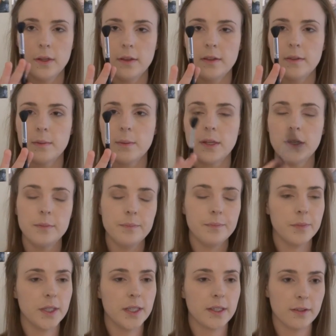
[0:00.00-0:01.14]
this one
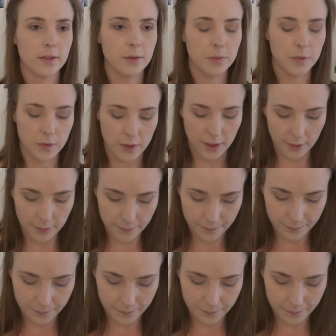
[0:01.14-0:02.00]
by XO Beauty,